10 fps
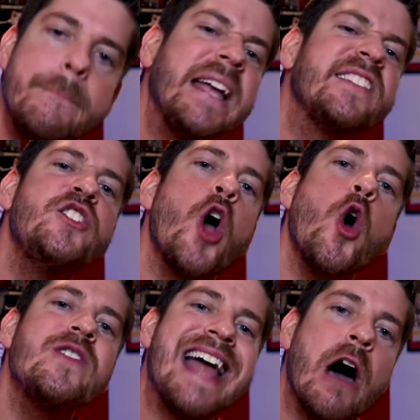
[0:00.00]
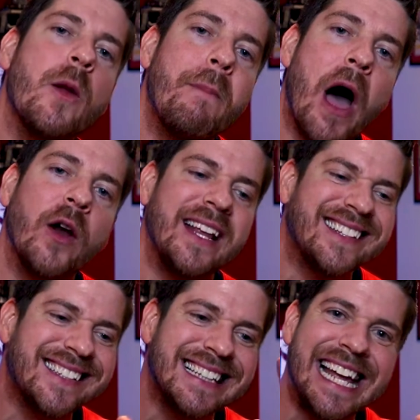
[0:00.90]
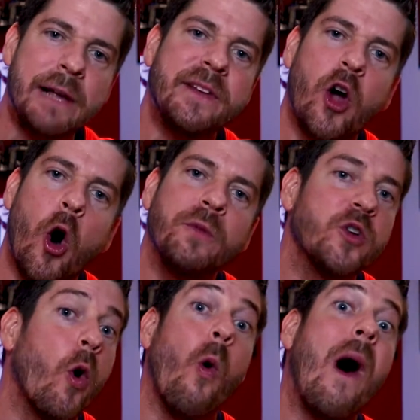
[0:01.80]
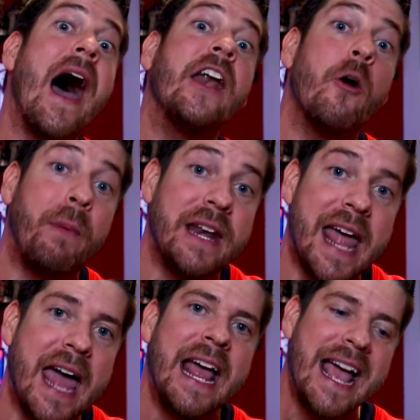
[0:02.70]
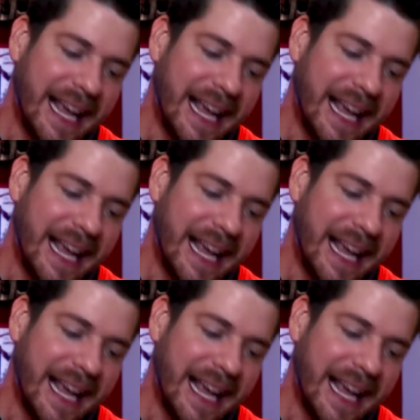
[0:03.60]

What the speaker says: makes no doubt about it, slams it home to a wide open net.